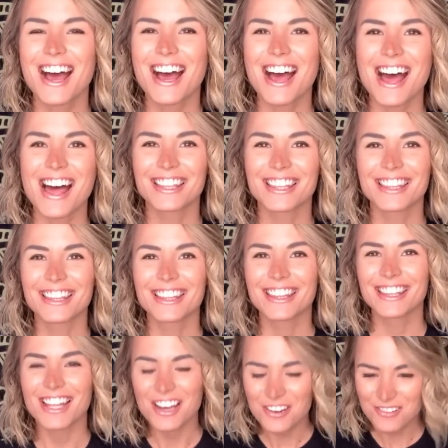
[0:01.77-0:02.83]

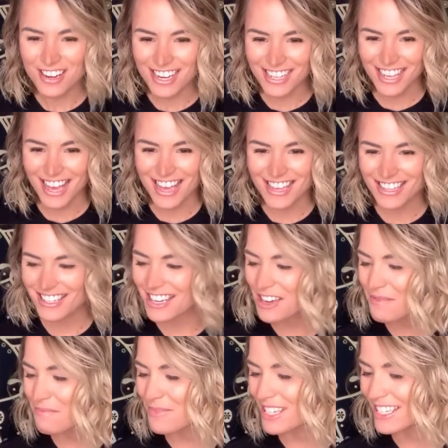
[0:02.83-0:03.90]
Hello
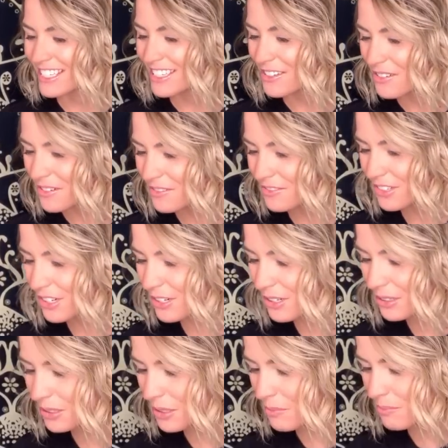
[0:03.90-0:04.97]
again,
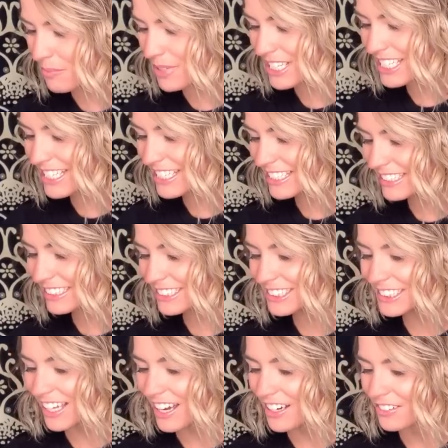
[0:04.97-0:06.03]
beautiful
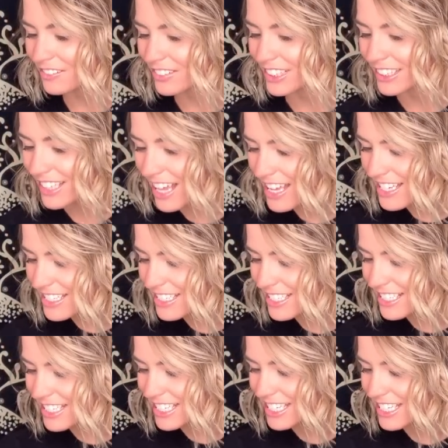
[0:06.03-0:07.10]
beings of
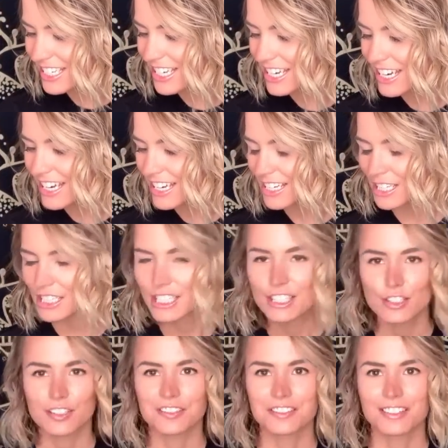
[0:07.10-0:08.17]
light.
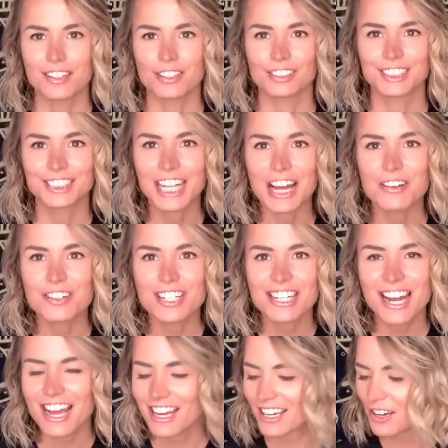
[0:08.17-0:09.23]
Just a little sound
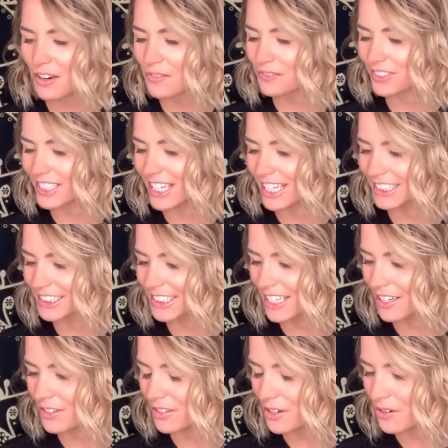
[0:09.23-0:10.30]
check. Hopefully, I
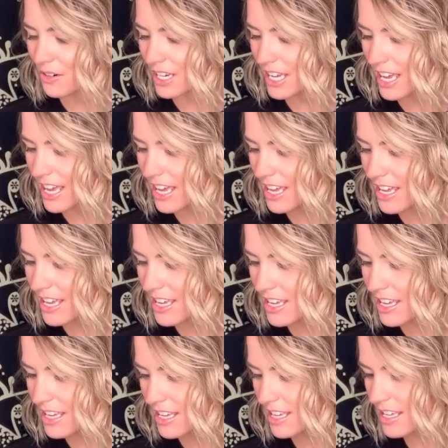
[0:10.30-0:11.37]
sound okay.